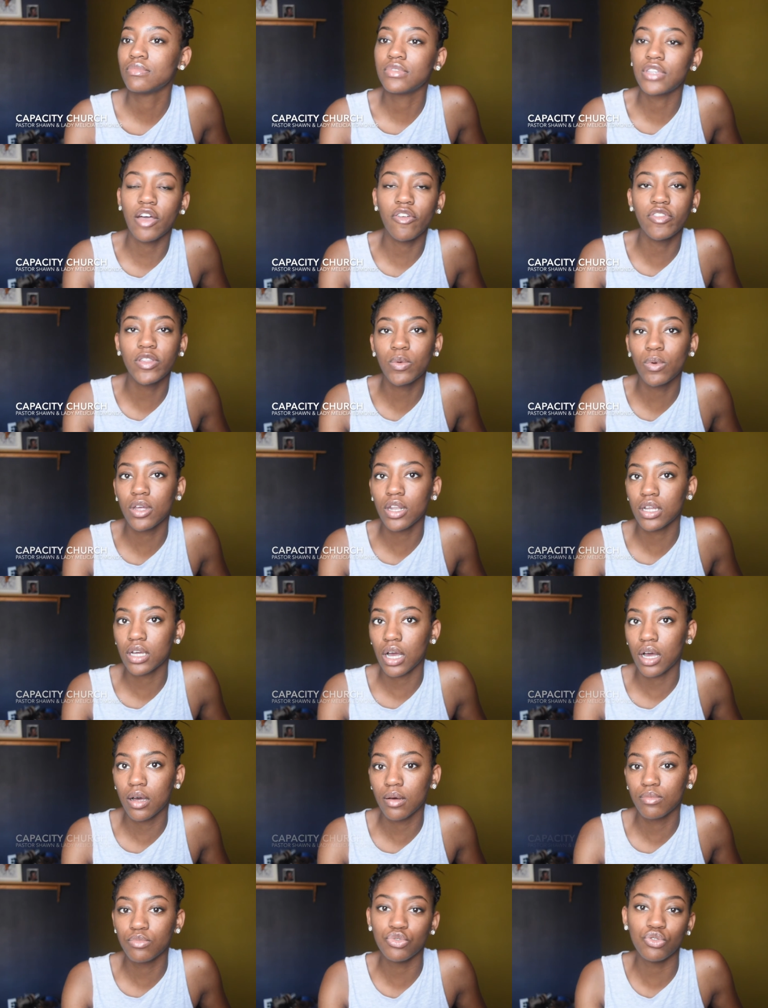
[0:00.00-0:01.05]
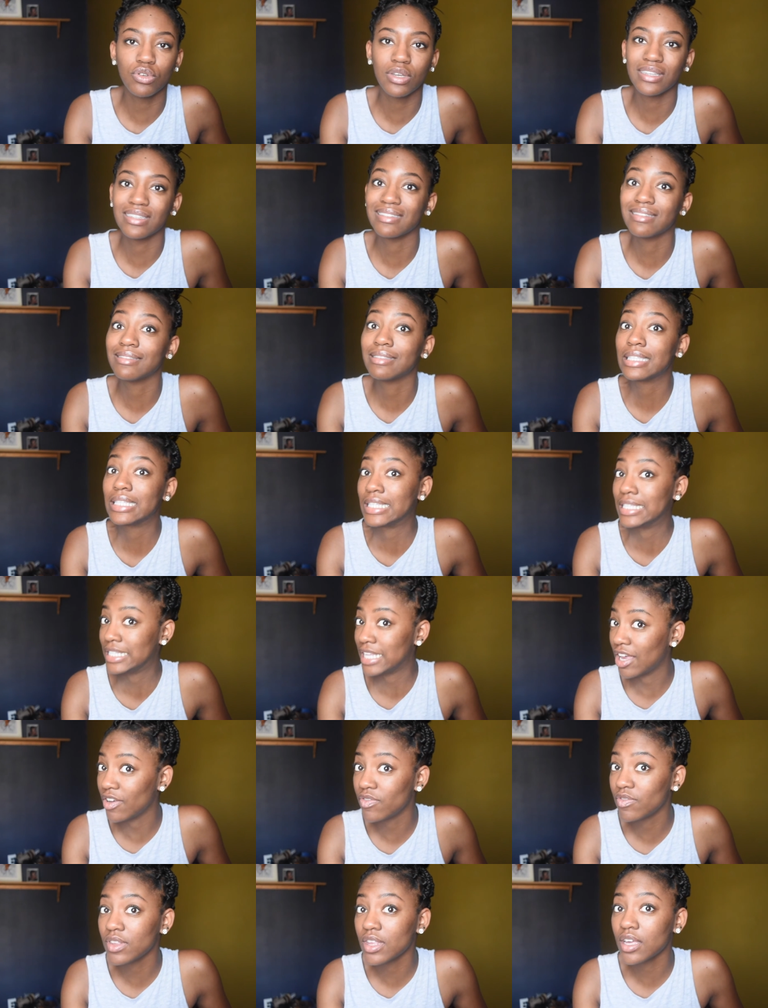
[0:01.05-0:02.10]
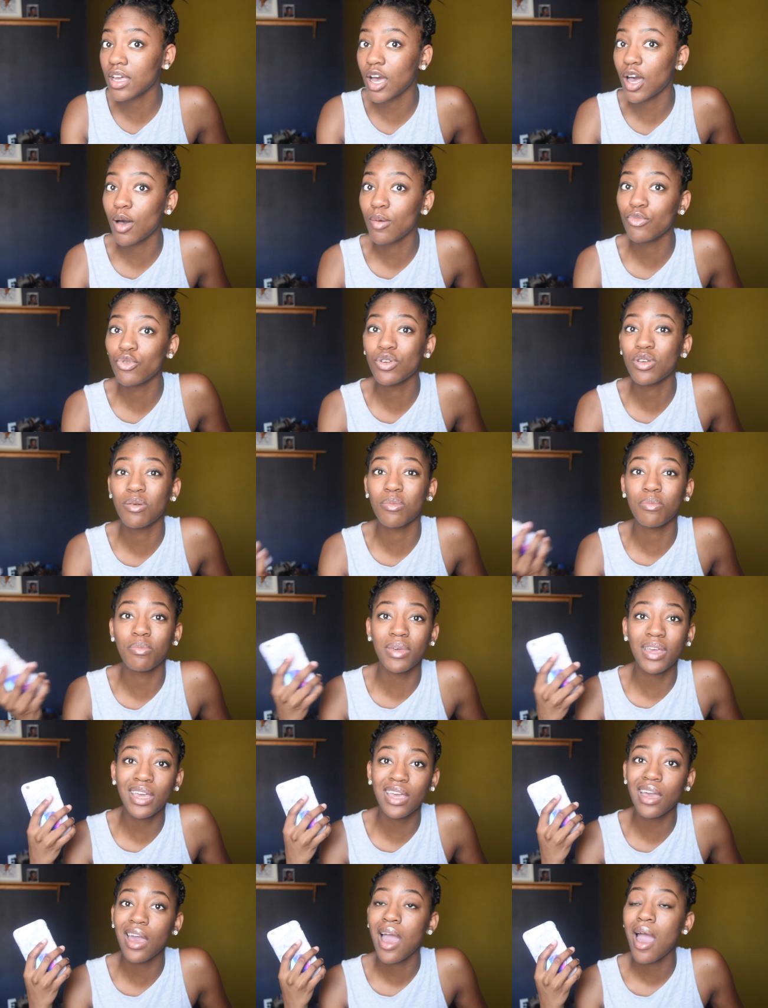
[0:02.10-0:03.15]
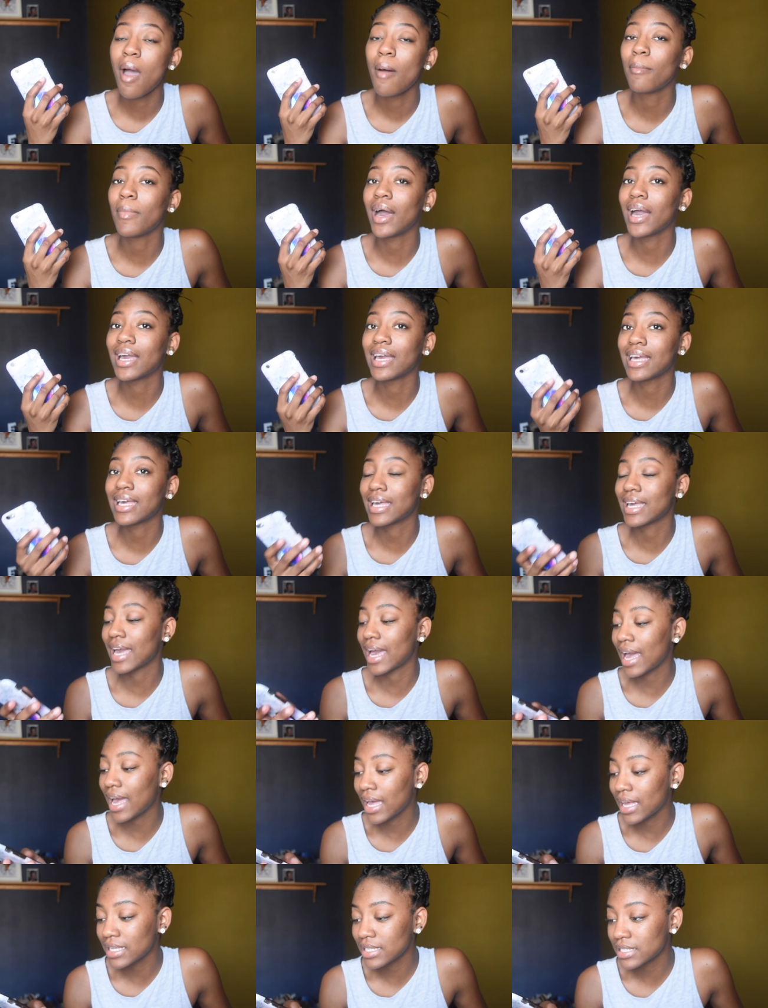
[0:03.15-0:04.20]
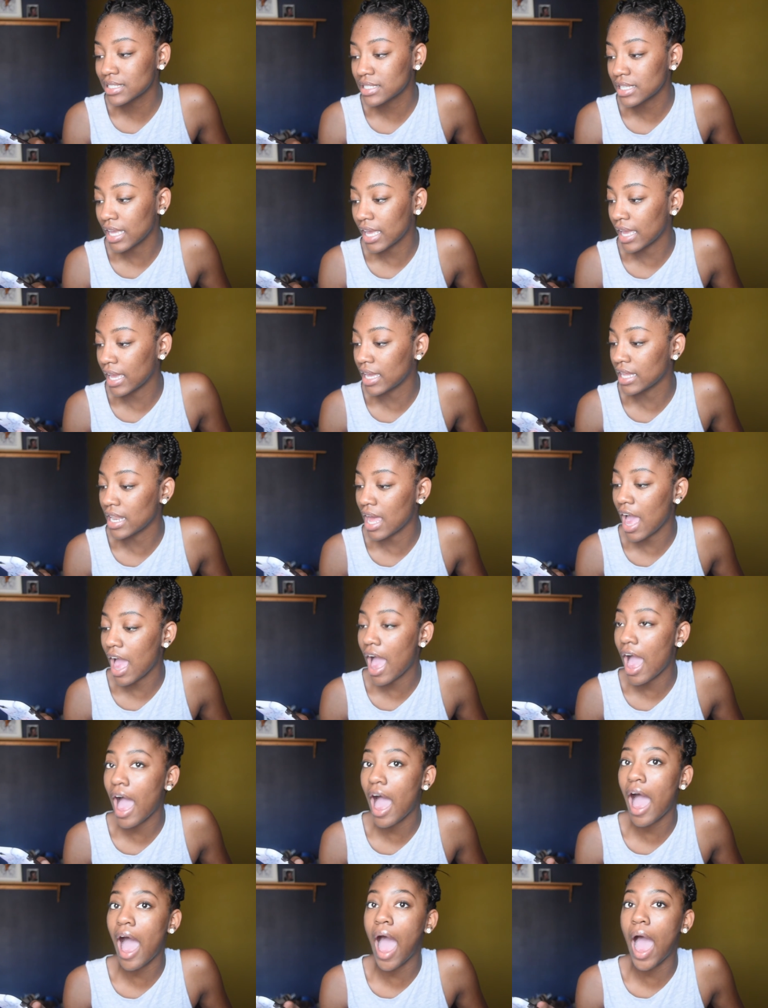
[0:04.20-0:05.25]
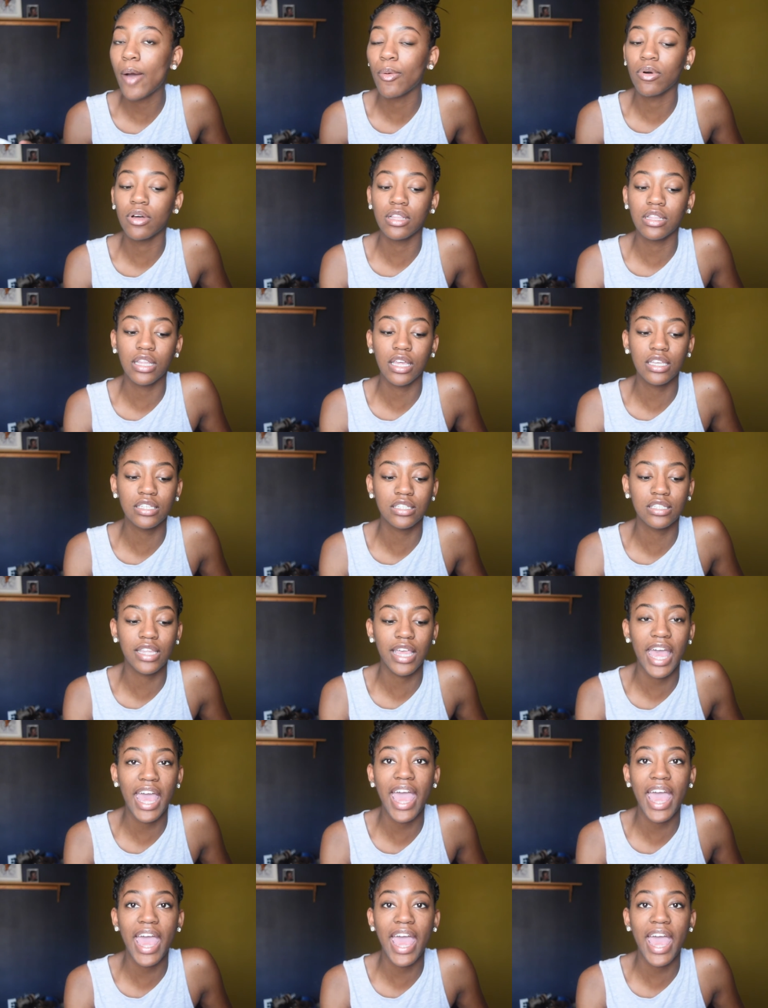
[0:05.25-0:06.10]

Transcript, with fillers: definitely want to come you can definitely come you can be my guest and I will list